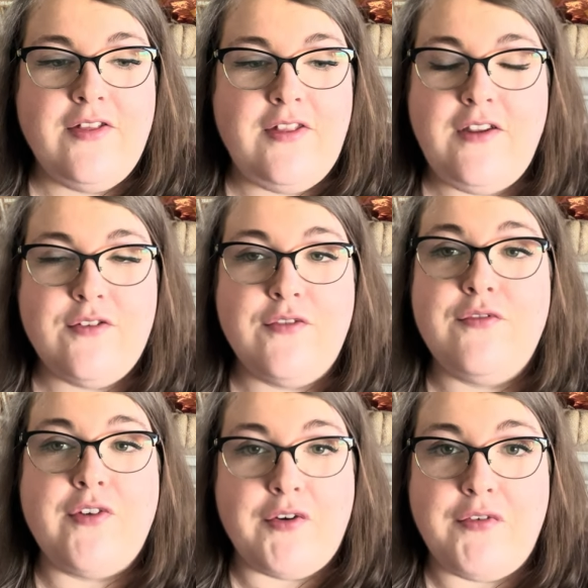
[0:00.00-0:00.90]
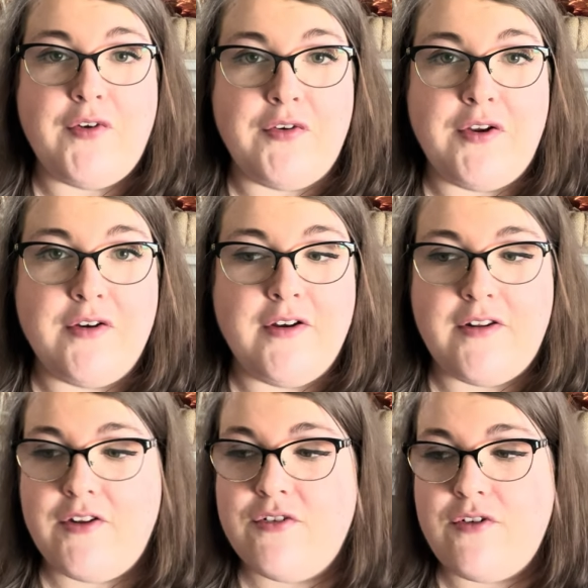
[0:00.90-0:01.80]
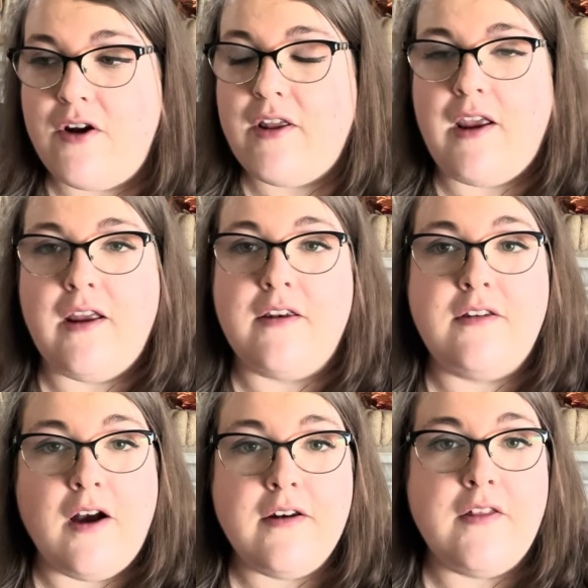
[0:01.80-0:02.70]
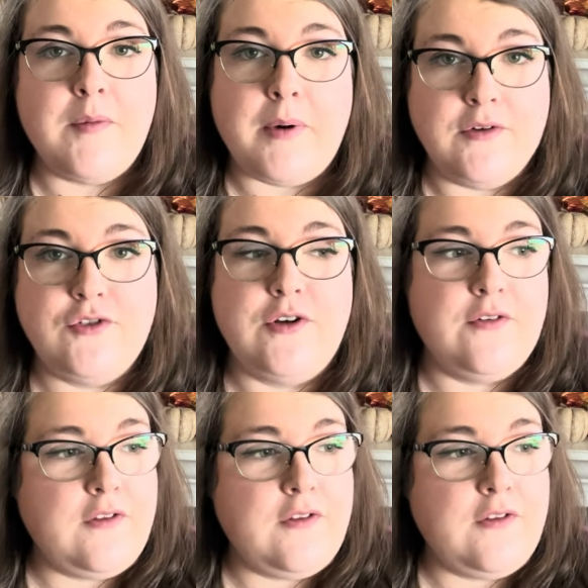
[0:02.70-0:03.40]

These are very, very good. There's not a dud in the bunch here.